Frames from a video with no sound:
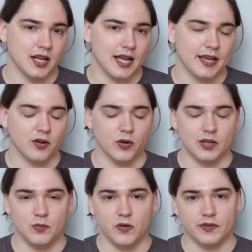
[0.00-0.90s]
I had already
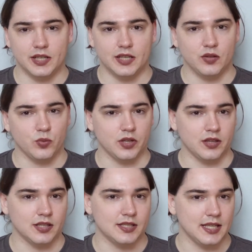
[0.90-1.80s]
moved in
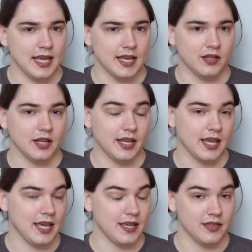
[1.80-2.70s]
with Deanne,
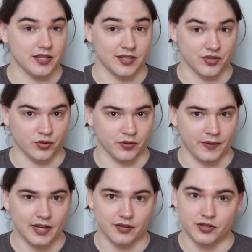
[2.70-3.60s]
aka the Digital
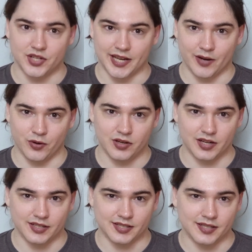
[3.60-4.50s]
Diviner, check out her
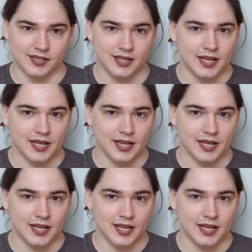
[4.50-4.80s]
content,